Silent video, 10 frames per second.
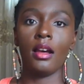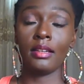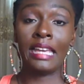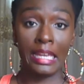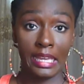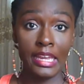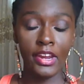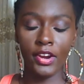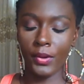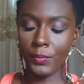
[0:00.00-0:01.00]
kinky
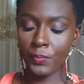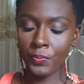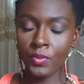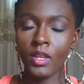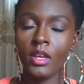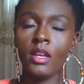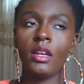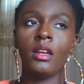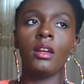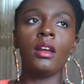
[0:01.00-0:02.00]
hair.
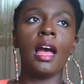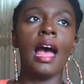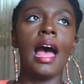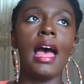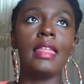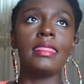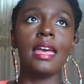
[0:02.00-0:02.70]
And